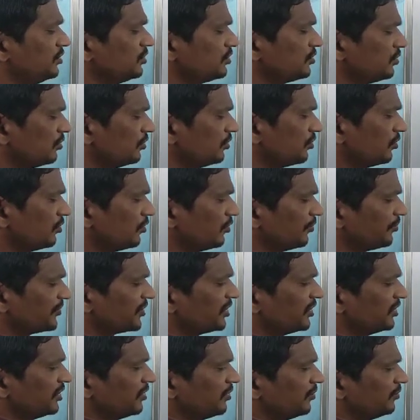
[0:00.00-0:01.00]
So
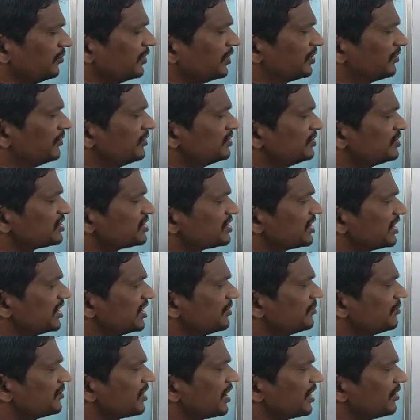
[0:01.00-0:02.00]
between
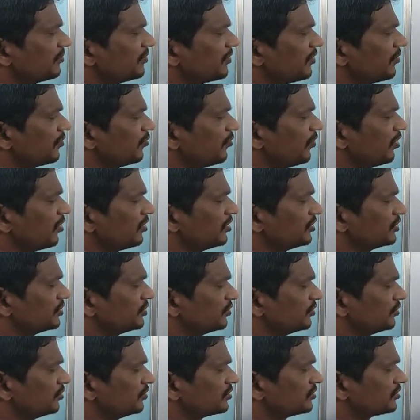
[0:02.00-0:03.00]
same type of
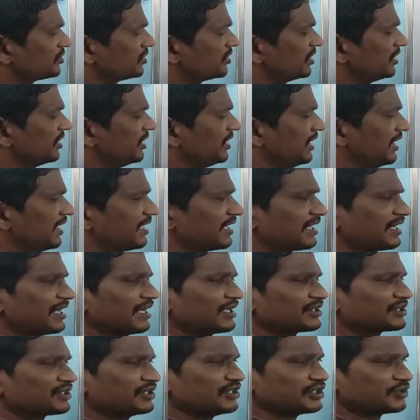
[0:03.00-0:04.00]
molecules
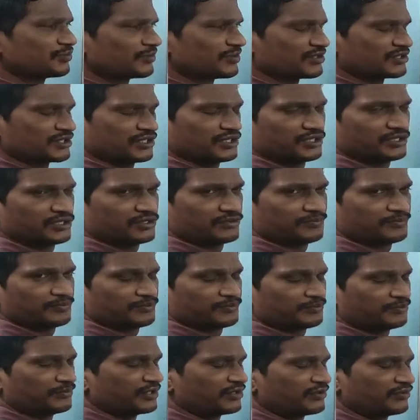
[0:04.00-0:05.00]
attraction is present.
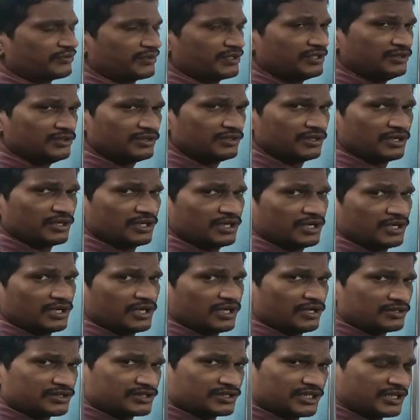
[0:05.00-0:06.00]
Between
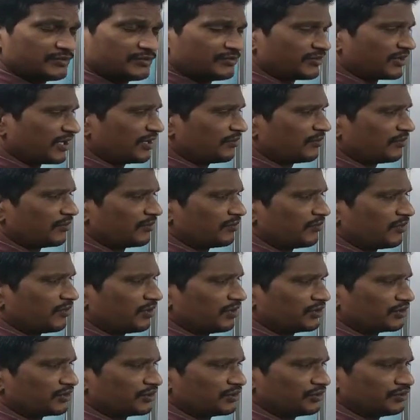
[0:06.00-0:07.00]
same type of
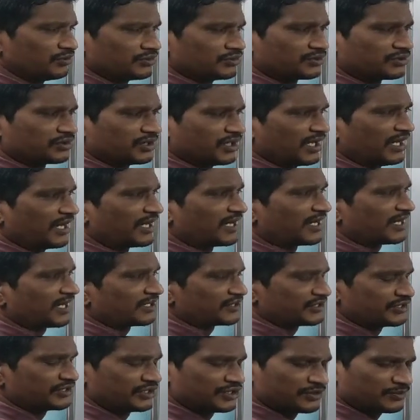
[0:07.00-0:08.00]
molecules
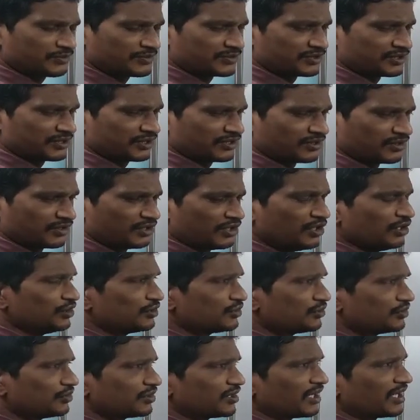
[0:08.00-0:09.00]
attraction is present.
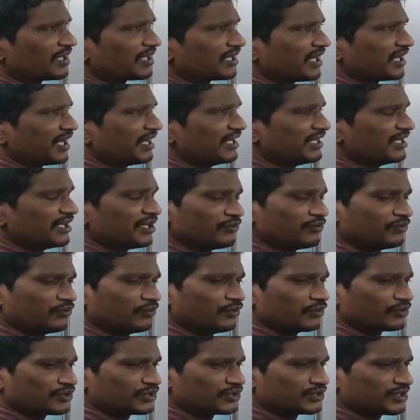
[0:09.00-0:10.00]
So that kind of
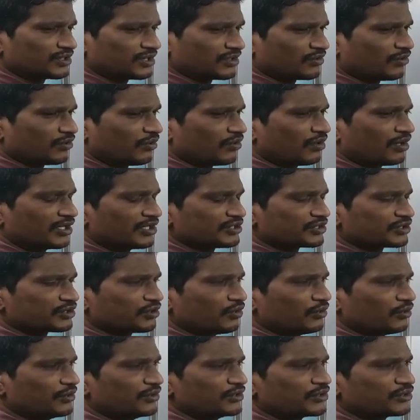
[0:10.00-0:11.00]
forces are called as
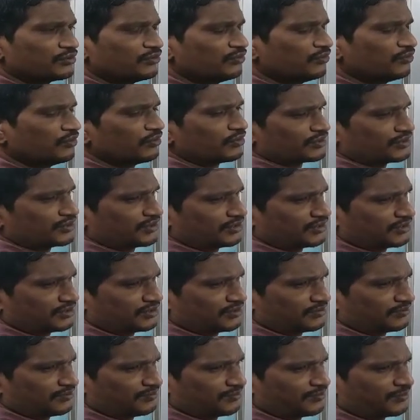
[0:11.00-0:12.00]
cohesive forces.
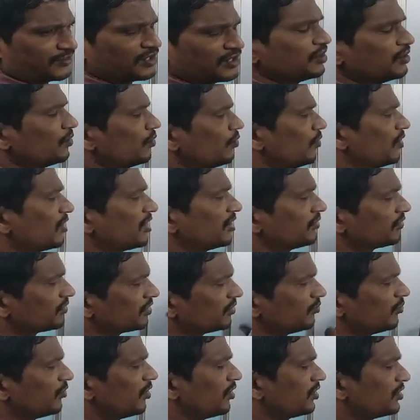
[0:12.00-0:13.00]
Whatever
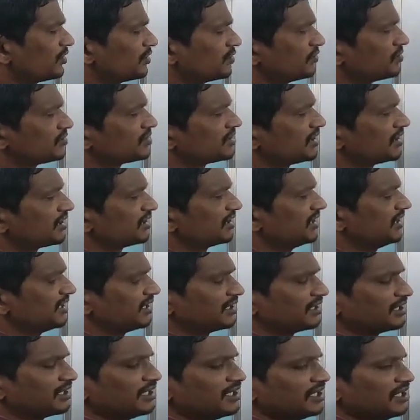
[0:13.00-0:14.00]
the molecules are
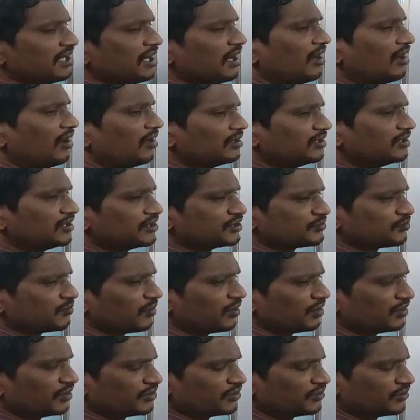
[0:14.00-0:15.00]
there, all these
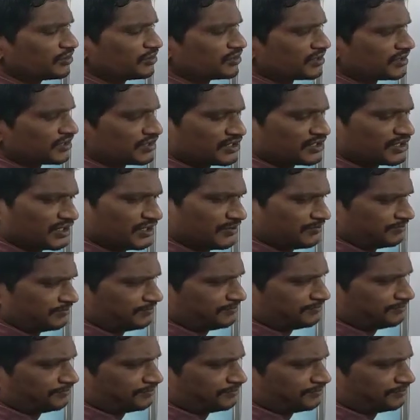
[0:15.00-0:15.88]
molecules are same.